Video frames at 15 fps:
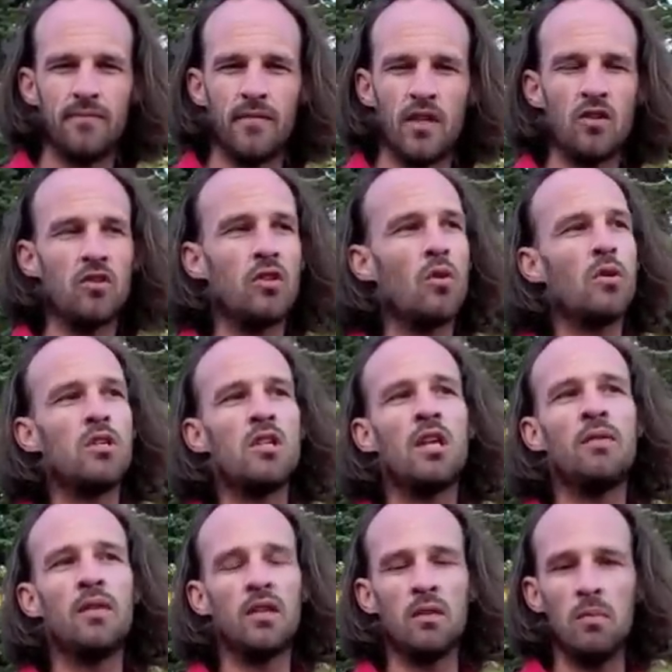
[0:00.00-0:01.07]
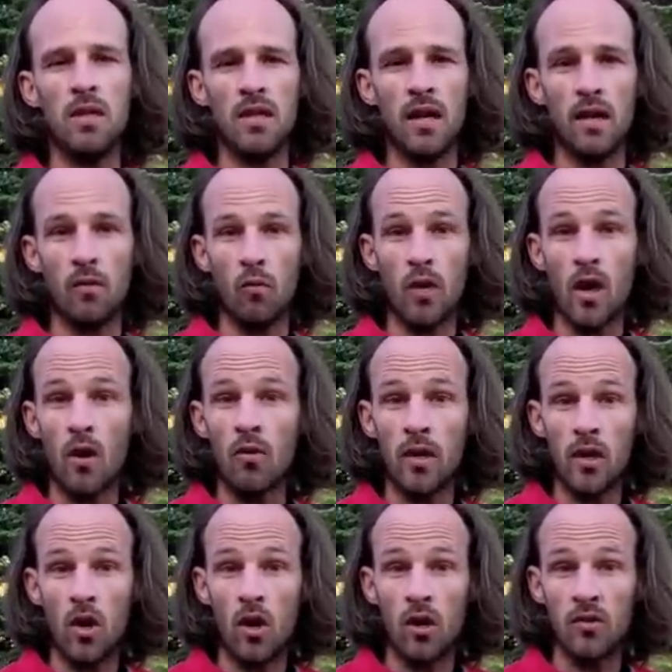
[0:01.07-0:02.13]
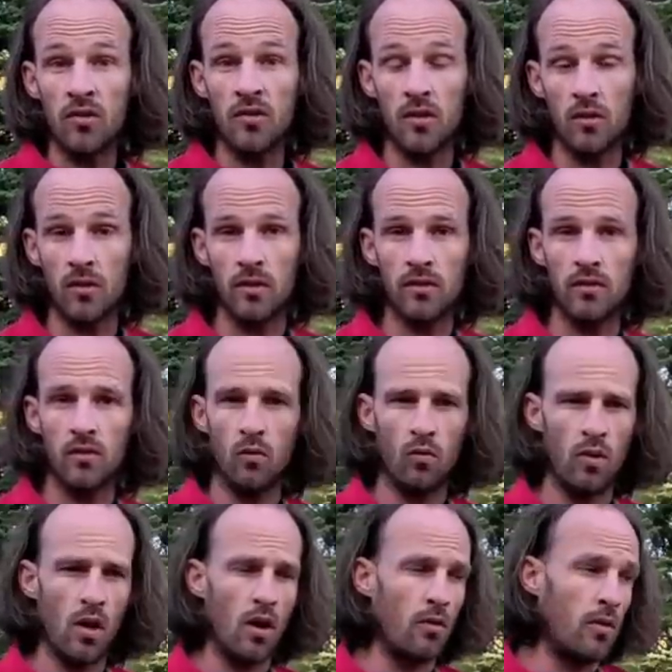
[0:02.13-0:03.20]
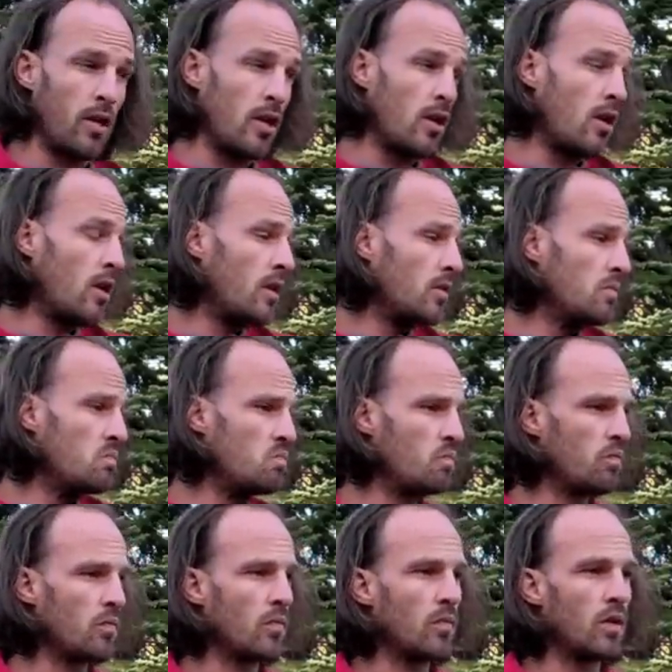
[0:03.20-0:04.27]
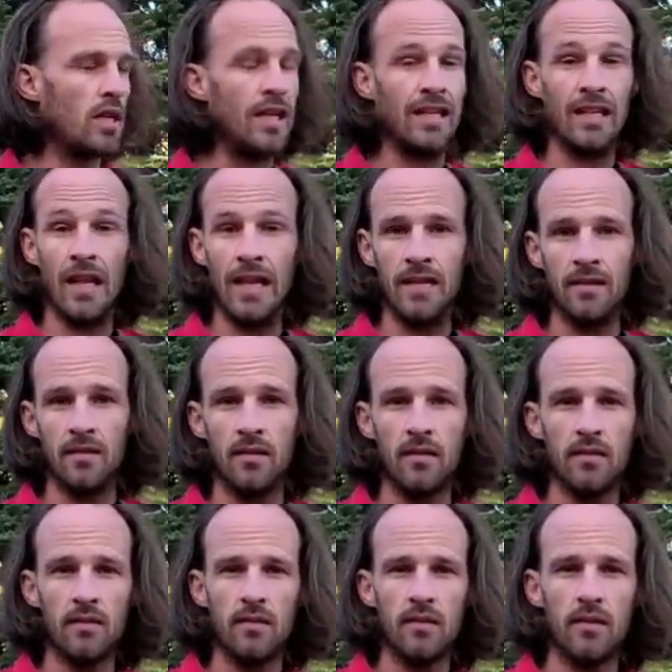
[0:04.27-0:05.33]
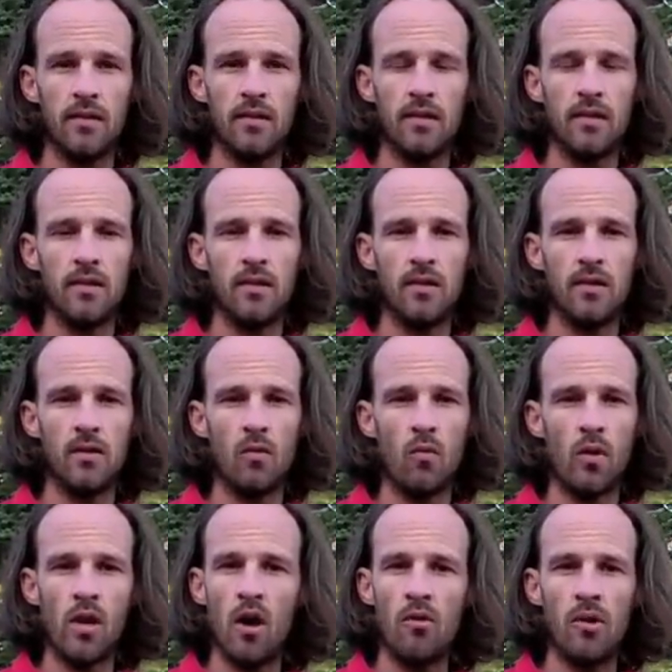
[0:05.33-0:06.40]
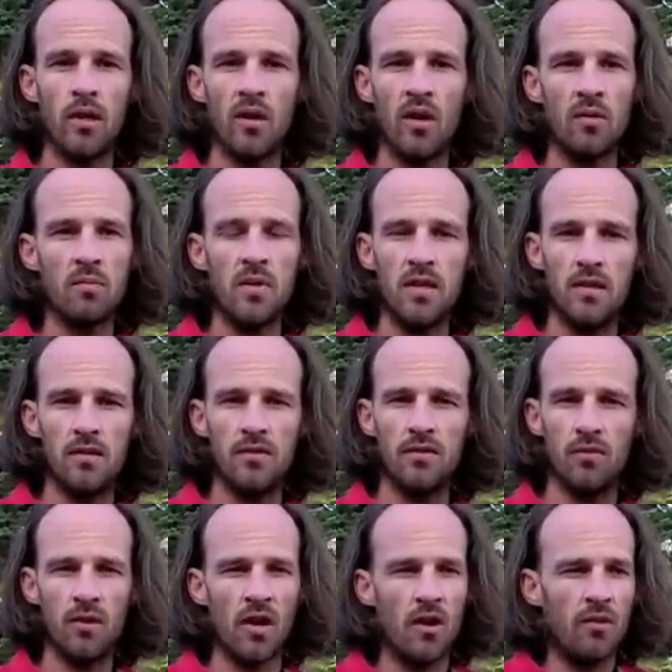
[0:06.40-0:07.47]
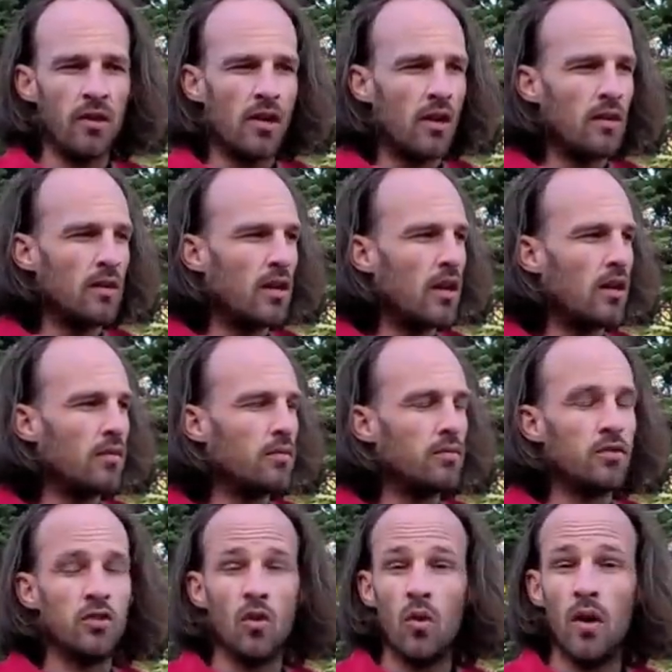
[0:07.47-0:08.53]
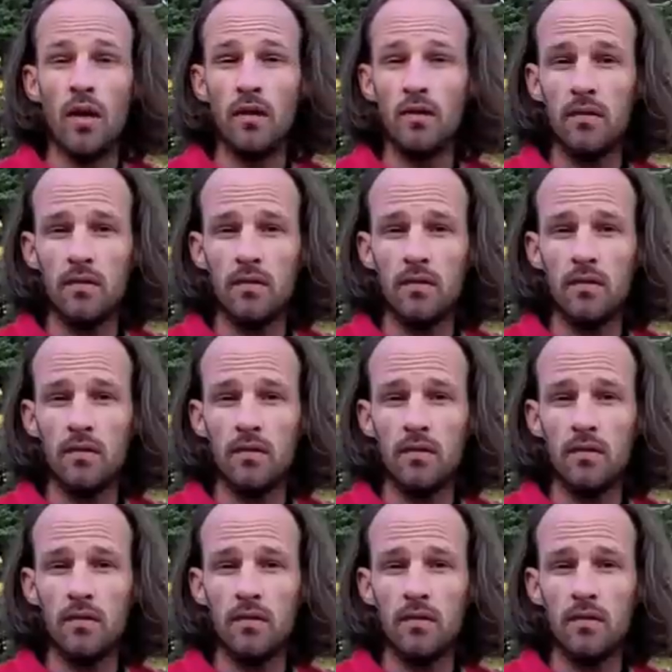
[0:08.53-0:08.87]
There's no achieving to be done. We already are stillness. We already are enlightened. We already are peace. We already are love, joy.